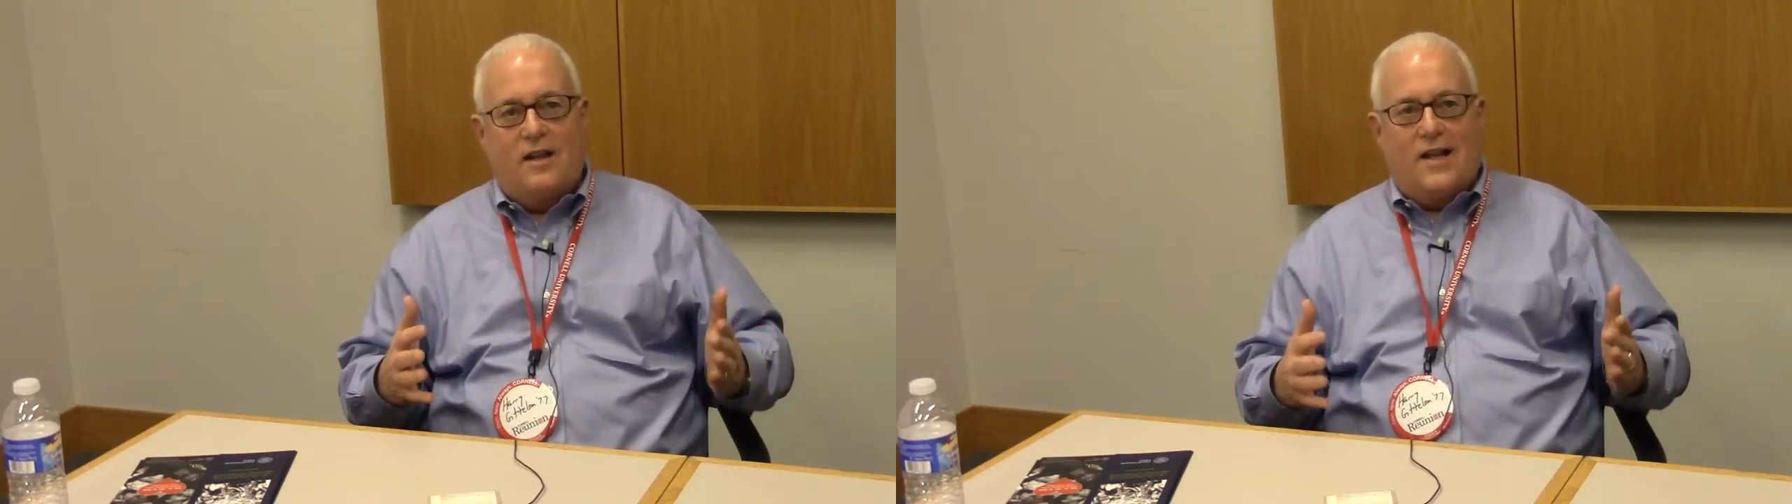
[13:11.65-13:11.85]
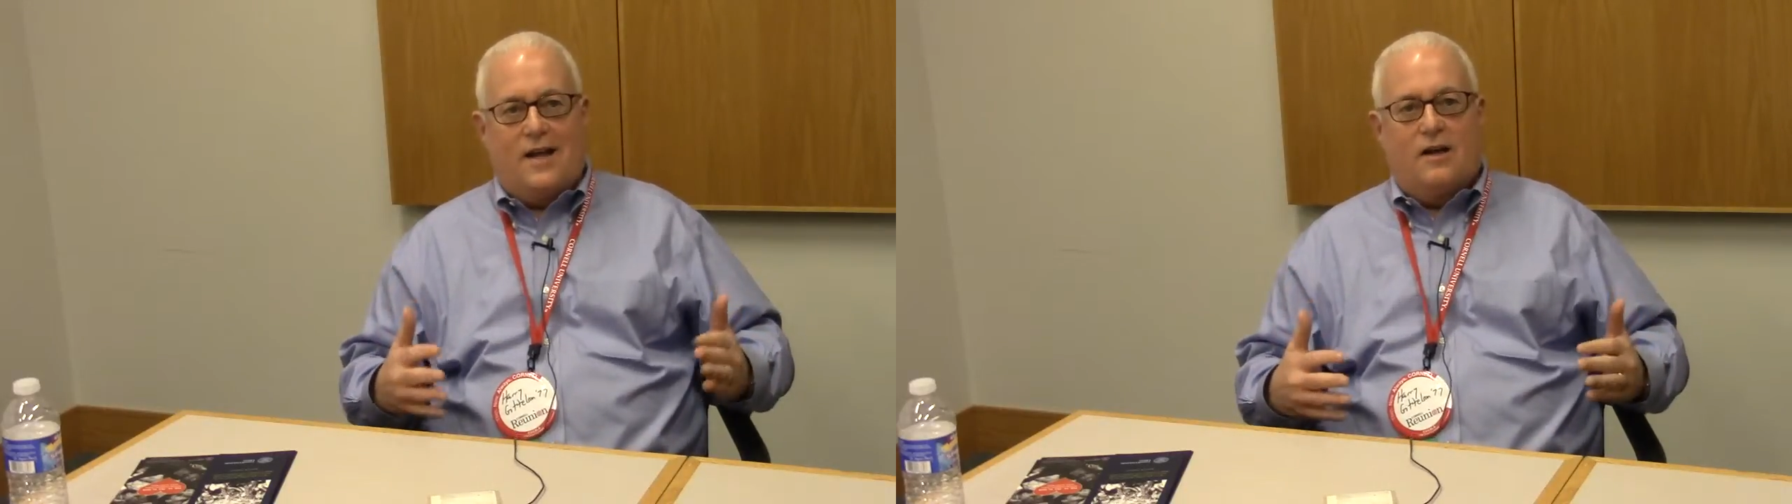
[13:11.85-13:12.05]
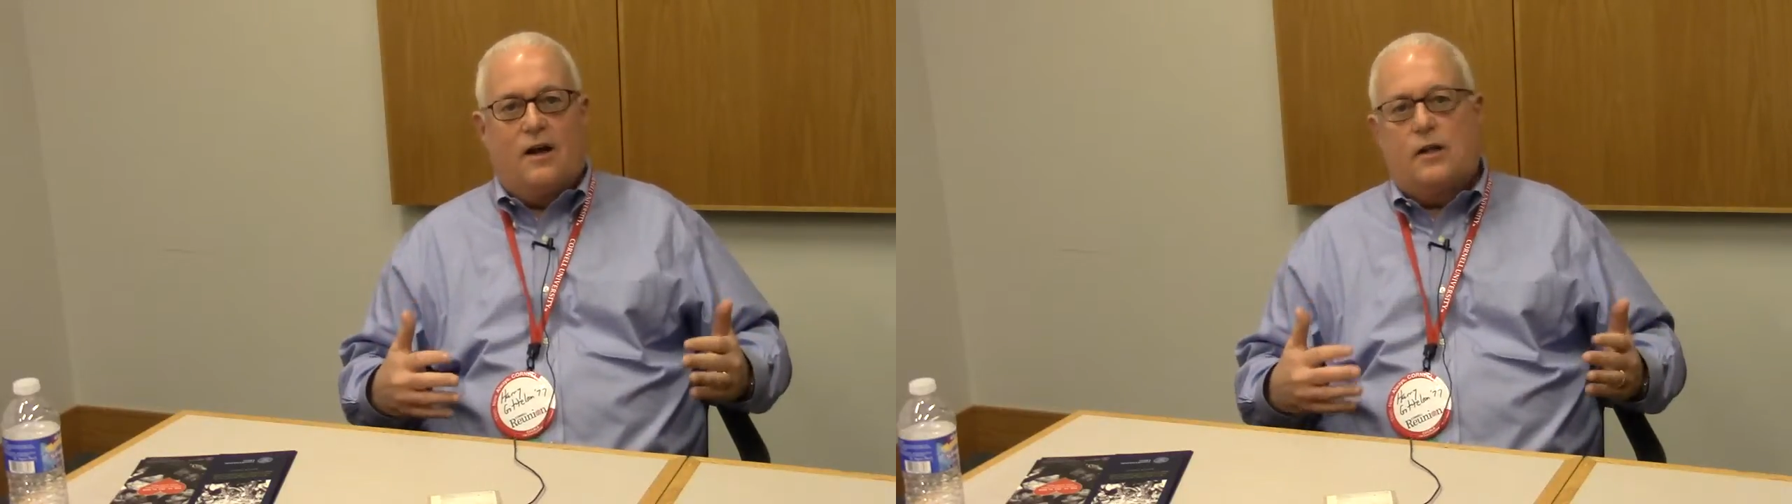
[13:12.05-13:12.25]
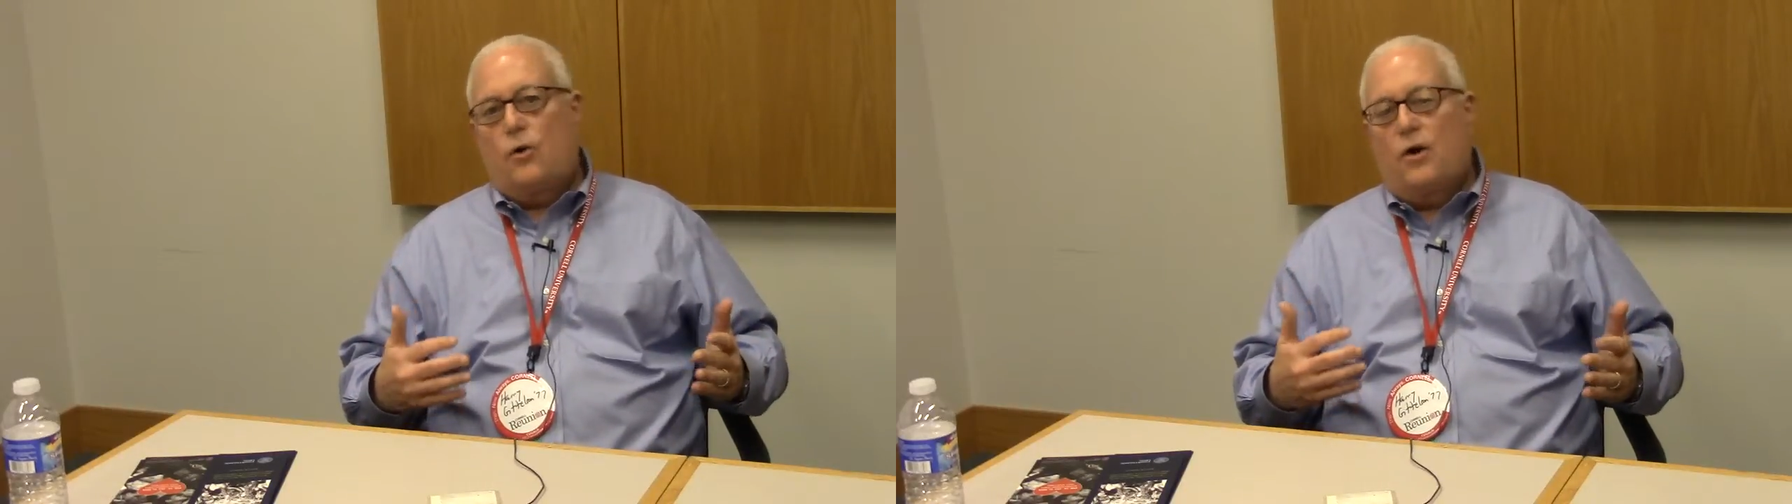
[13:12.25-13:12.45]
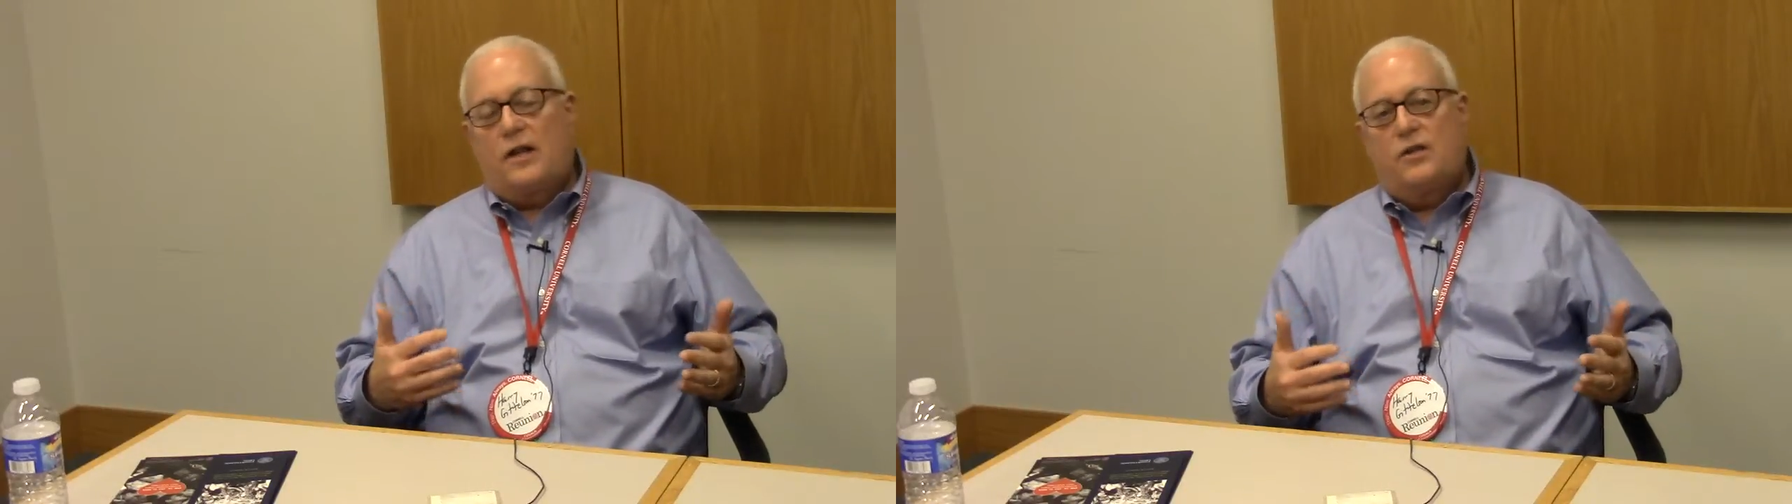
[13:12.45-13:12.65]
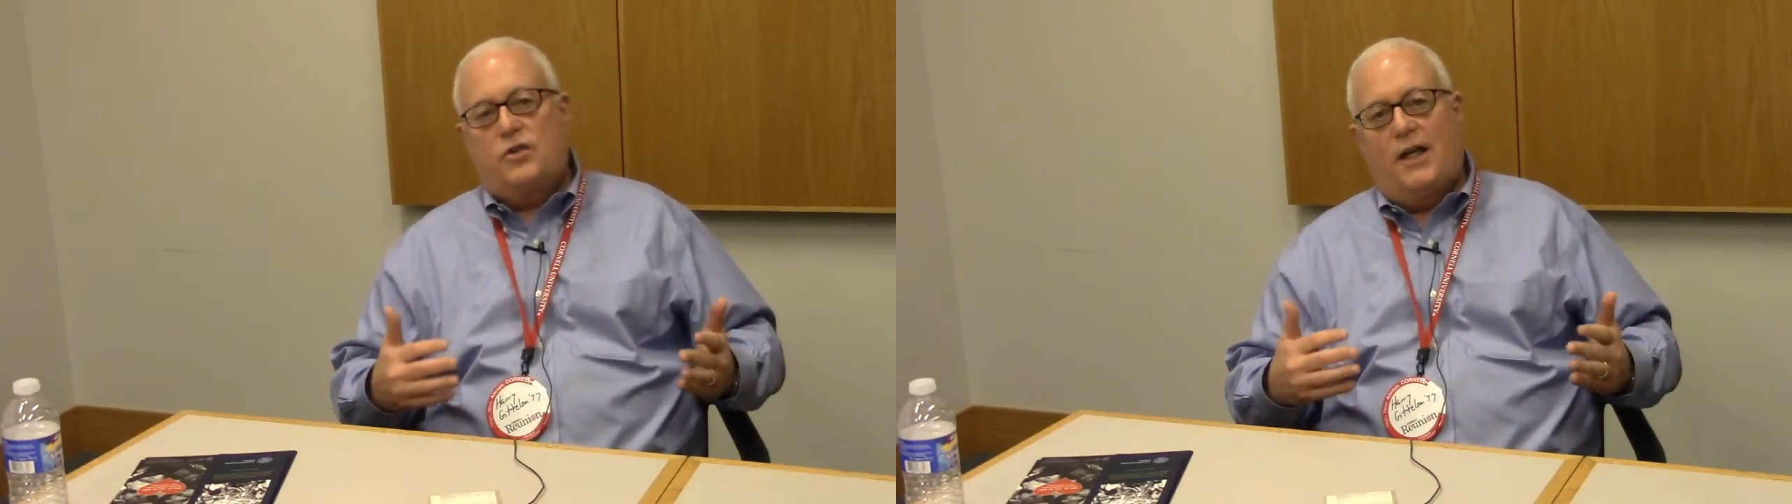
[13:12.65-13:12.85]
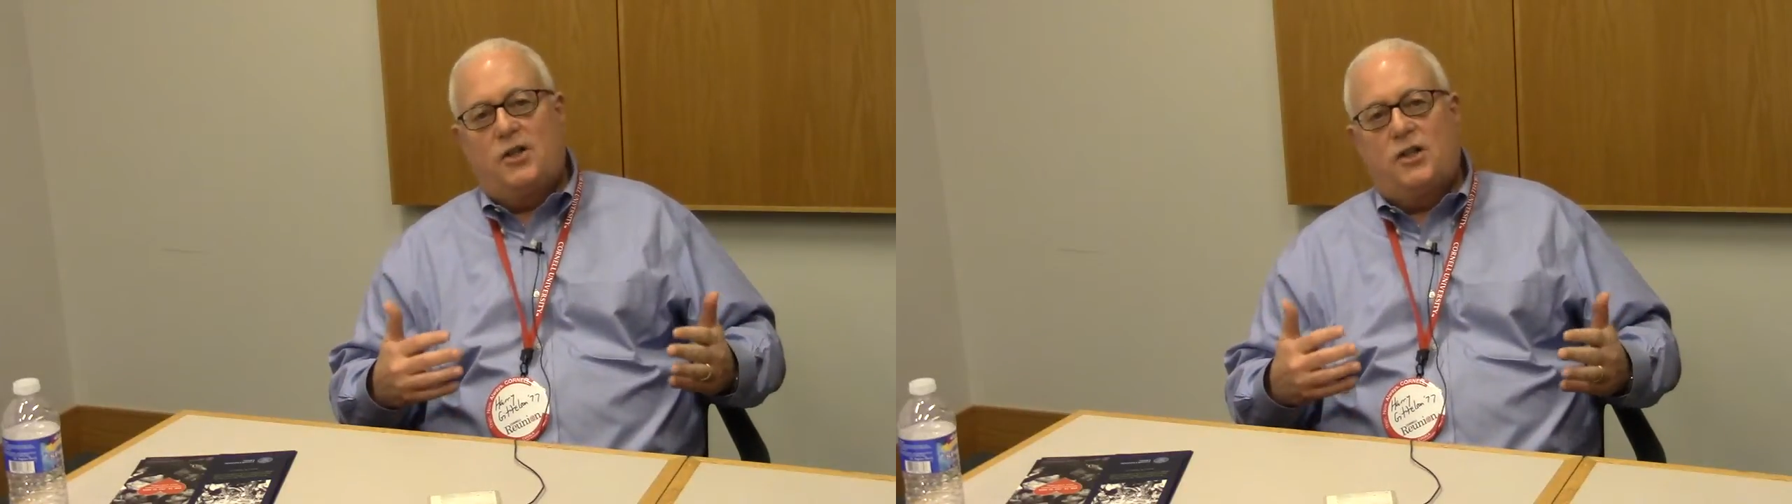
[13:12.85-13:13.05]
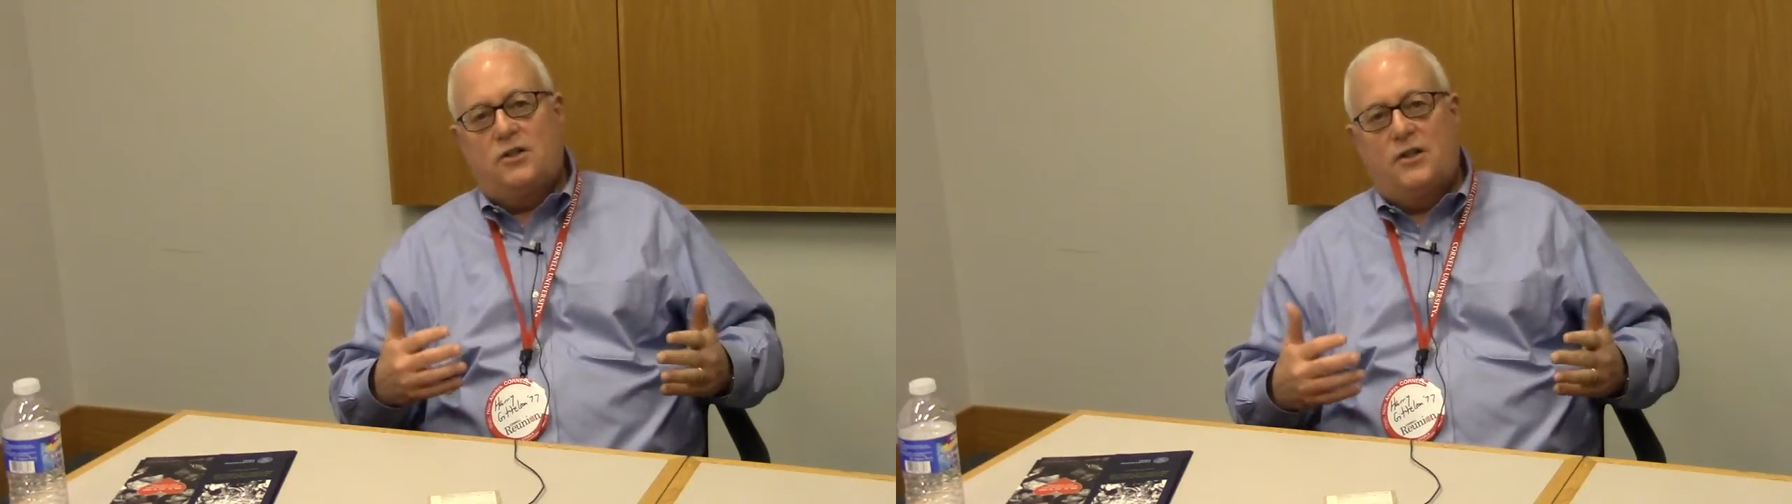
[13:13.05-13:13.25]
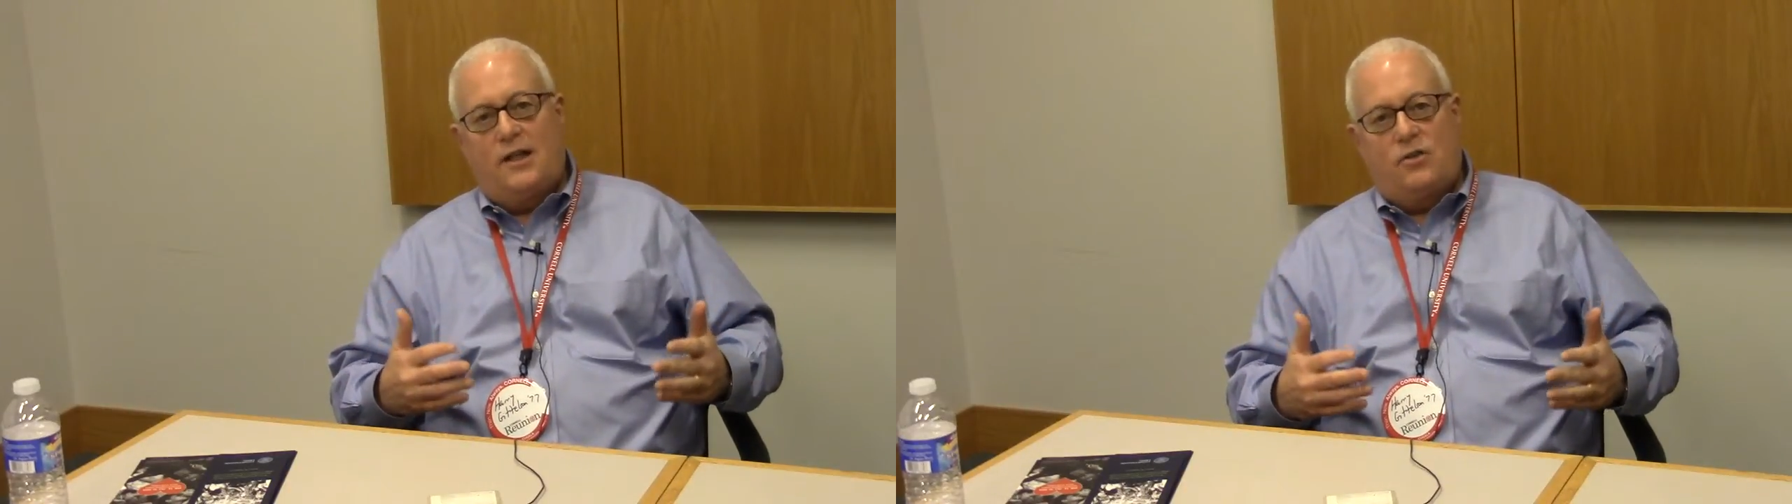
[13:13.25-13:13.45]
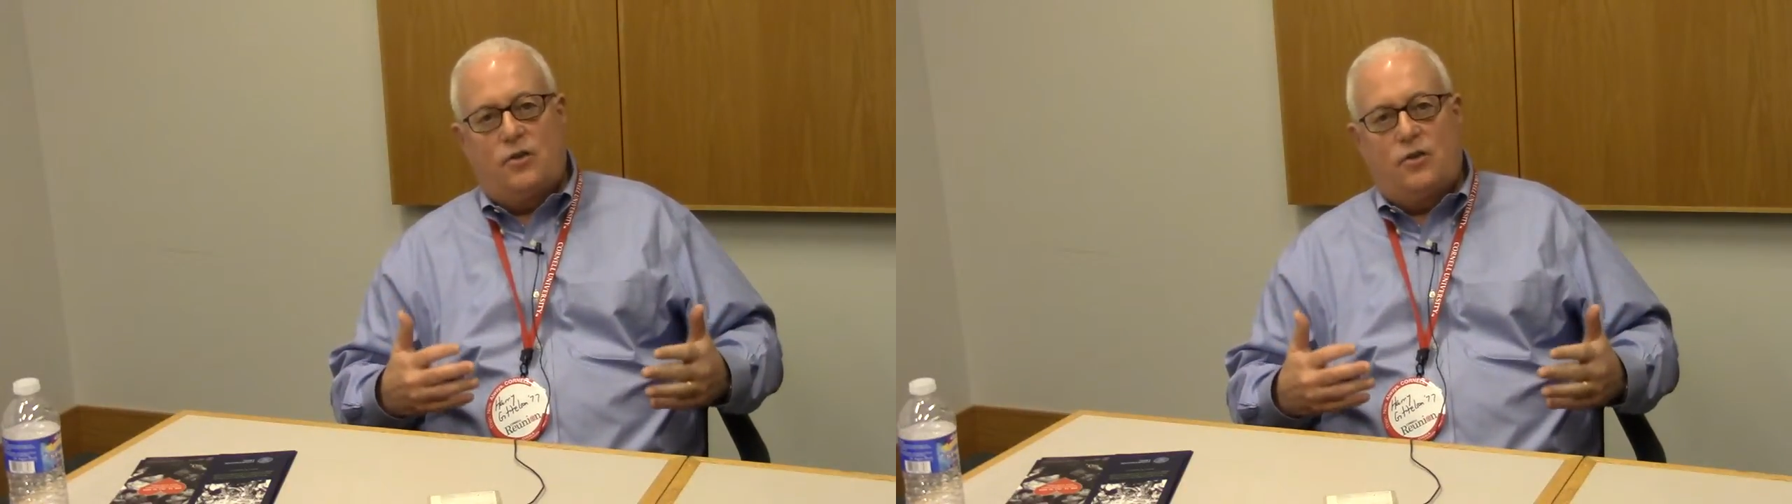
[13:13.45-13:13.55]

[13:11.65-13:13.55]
that other organizations need